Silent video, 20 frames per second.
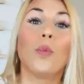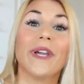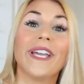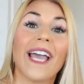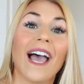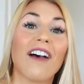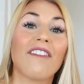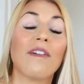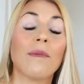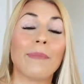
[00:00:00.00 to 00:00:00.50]

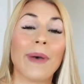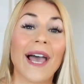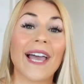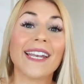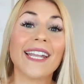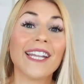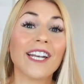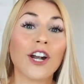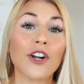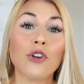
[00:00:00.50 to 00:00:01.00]
We have
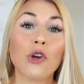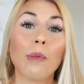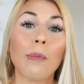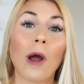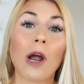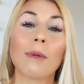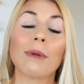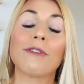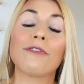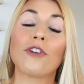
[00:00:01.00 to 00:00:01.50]
been in our new
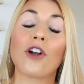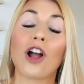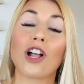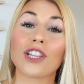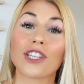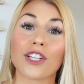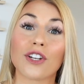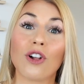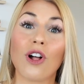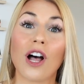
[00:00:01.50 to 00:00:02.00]
apartment for a
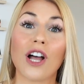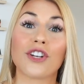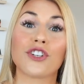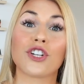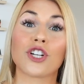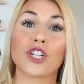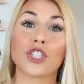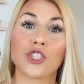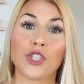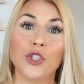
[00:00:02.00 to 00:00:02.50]
little under